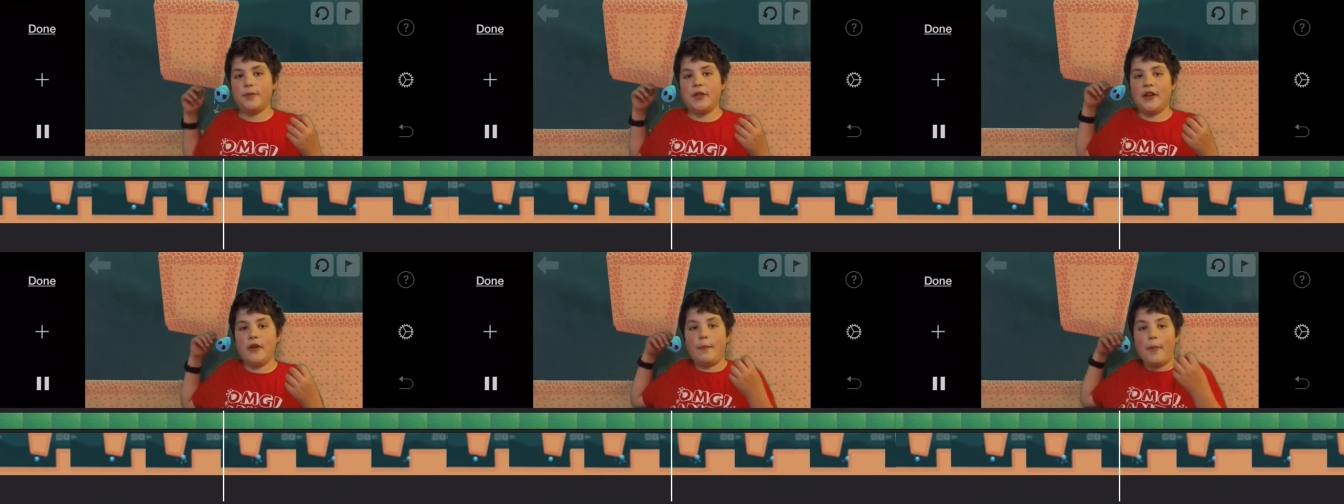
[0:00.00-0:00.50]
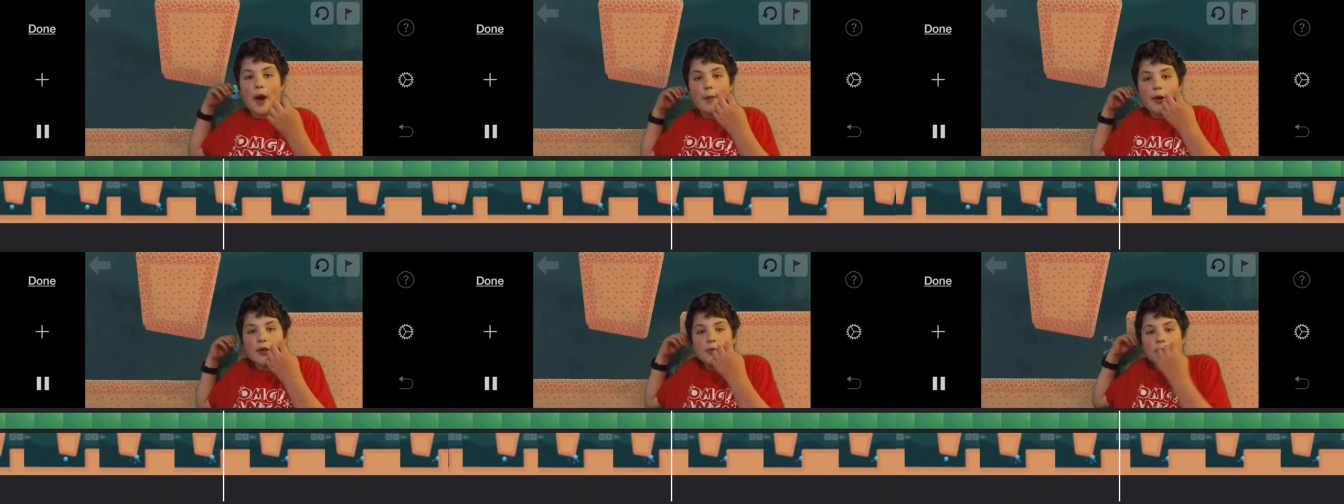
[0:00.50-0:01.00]
channel
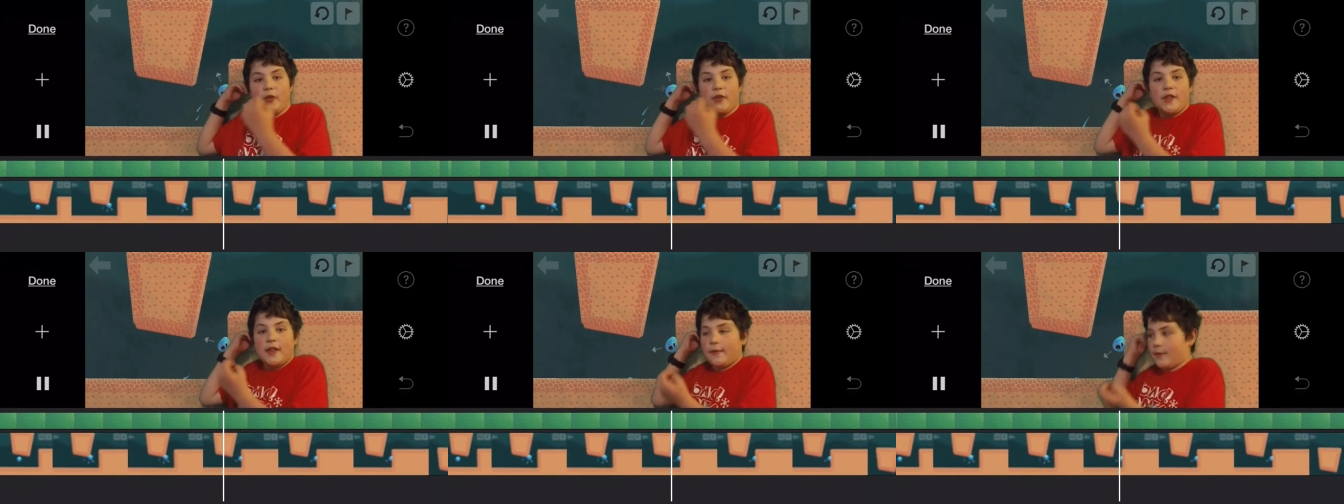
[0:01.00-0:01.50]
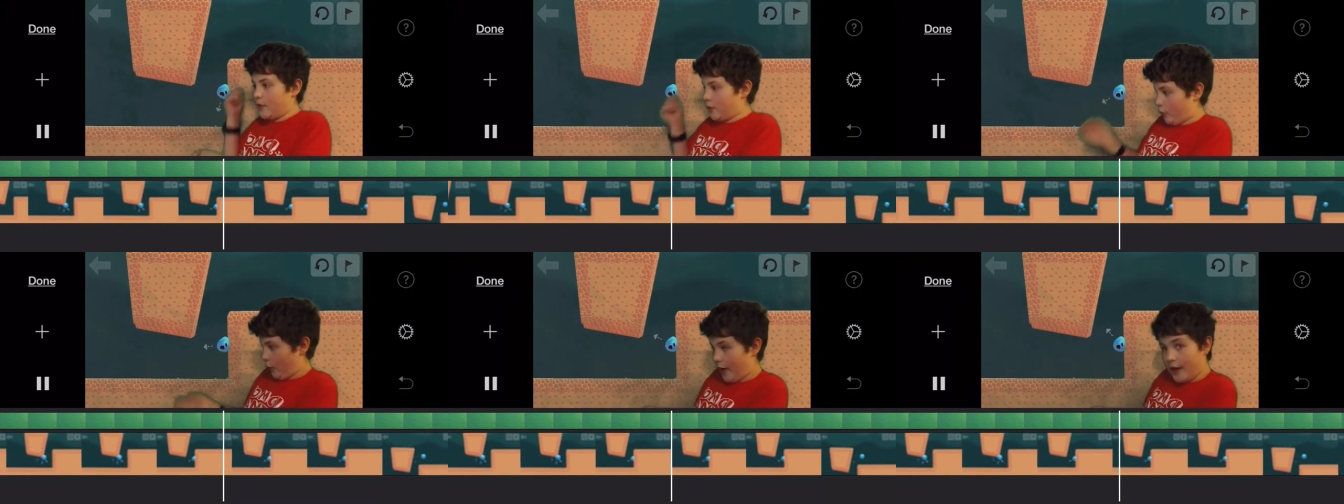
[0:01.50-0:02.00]
Barbar's Multi
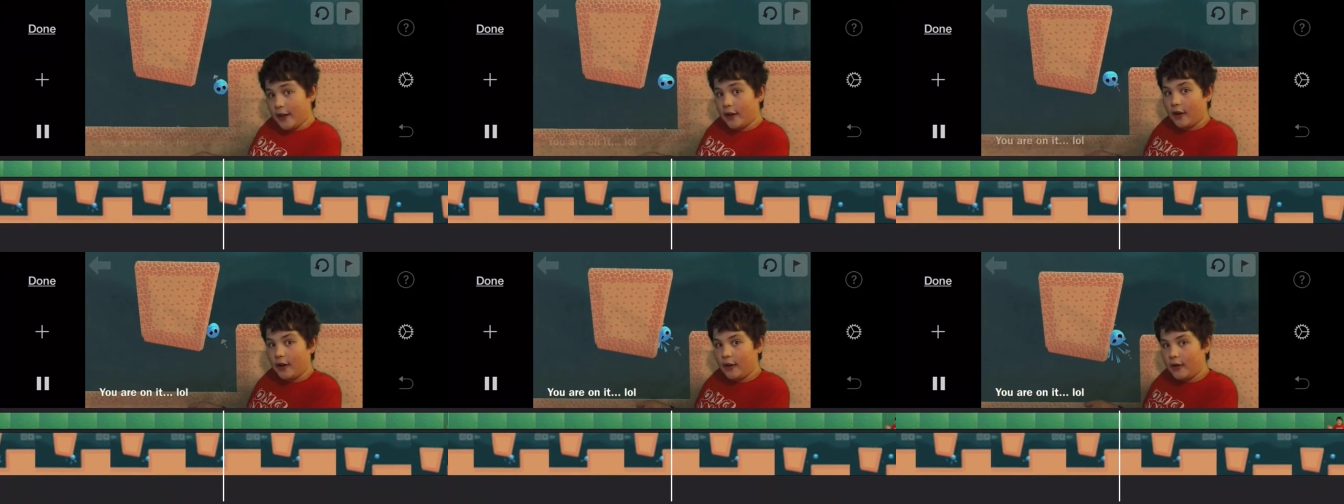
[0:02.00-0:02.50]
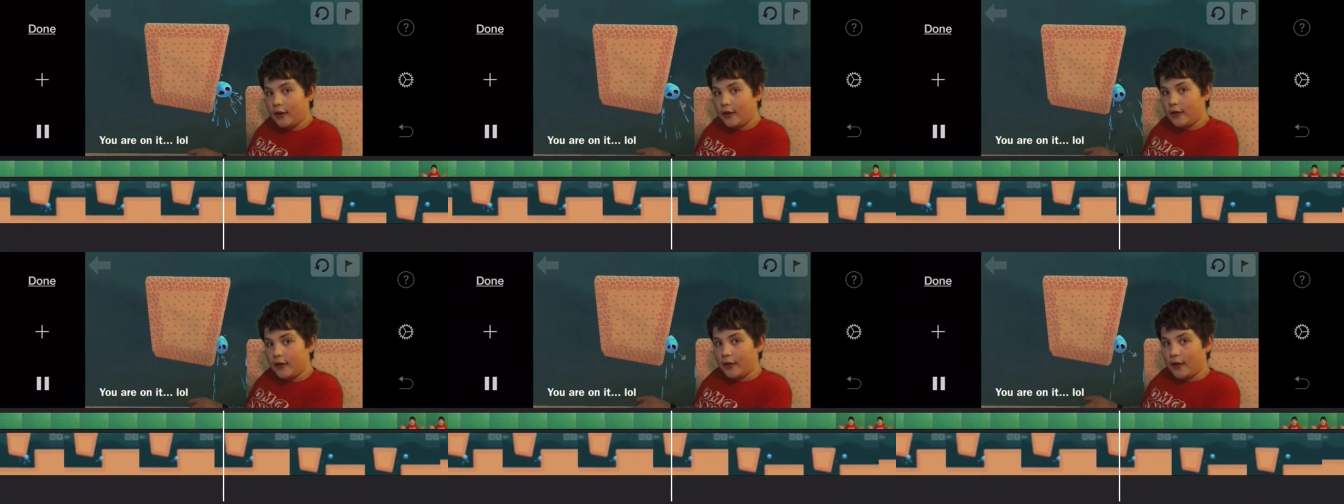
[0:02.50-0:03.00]
is right here.
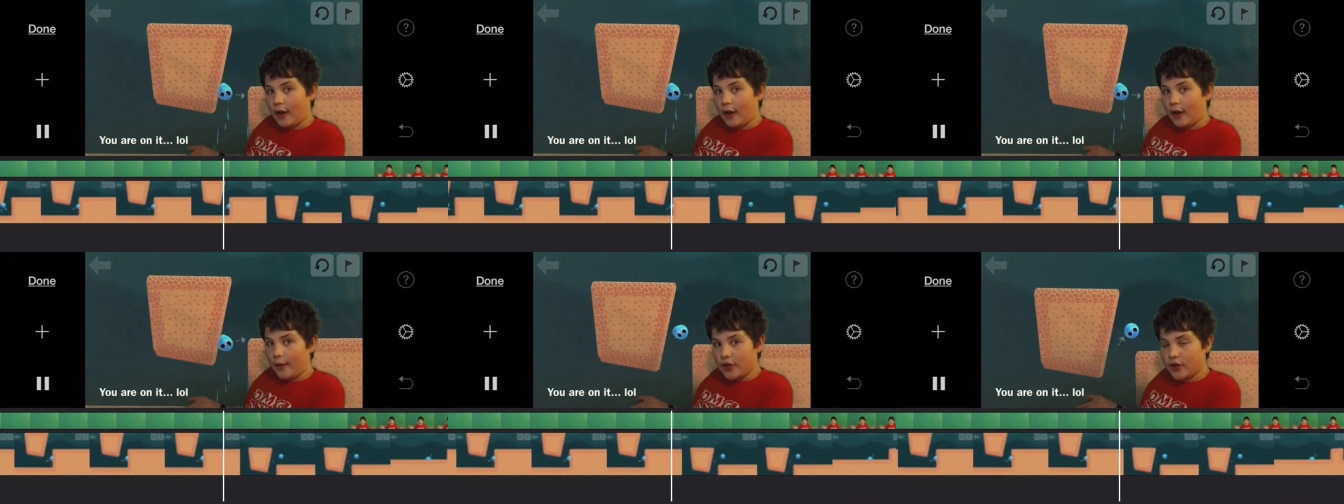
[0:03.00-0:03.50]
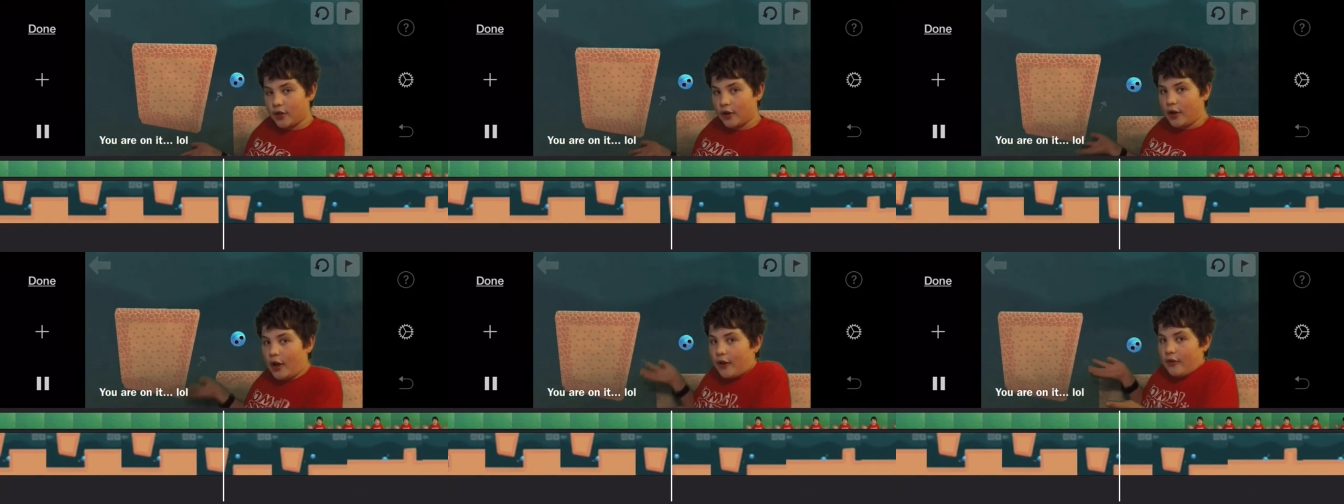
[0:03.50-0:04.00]
I'm pretty
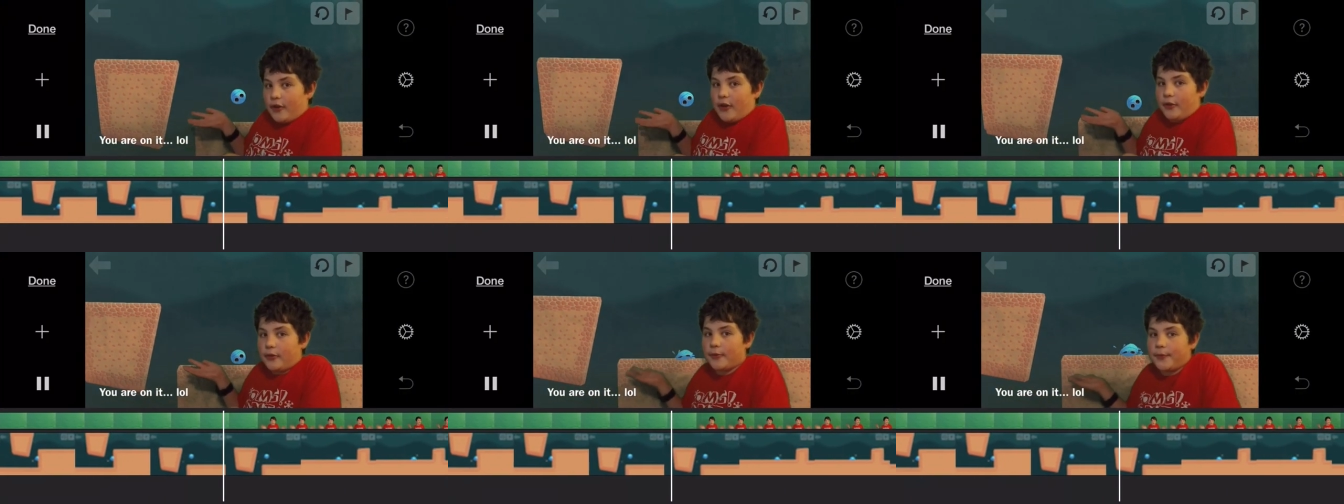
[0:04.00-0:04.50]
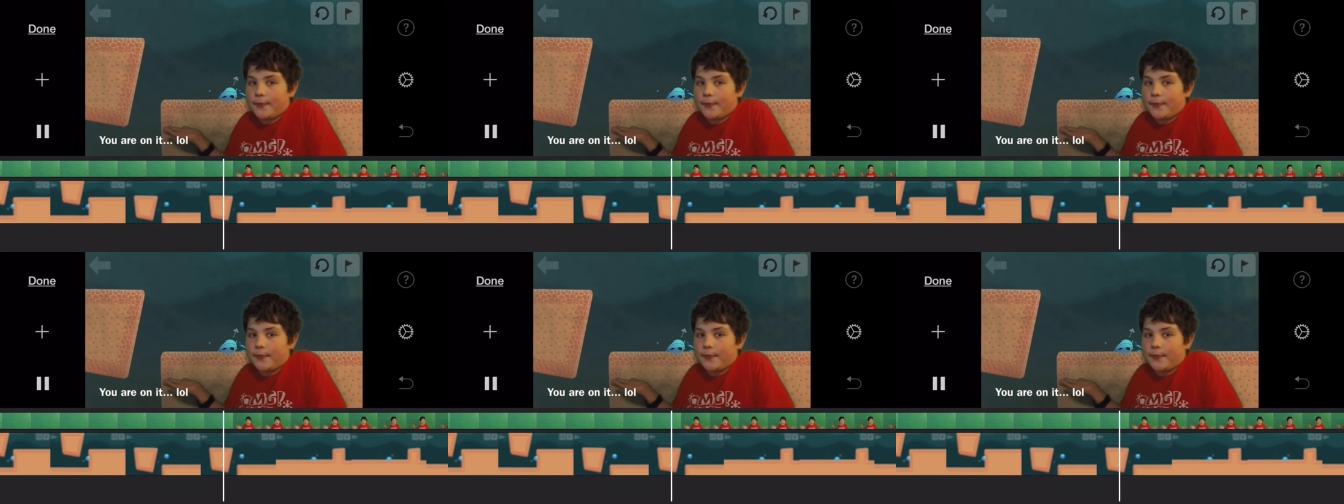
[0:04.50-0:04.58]
sure. I don't know.